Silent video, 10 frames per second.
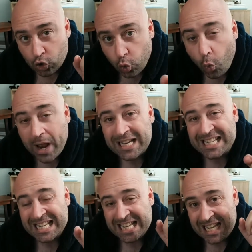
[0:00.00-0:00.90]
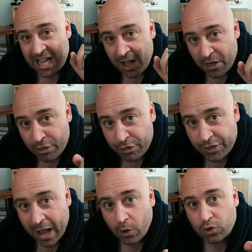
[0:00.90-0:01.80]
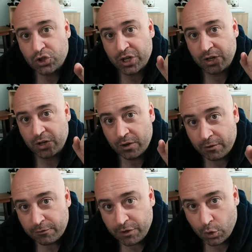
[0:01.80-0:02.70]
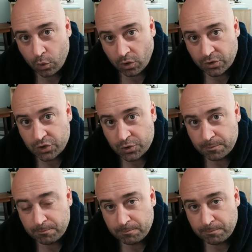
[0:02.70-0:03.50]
20,000 viewers.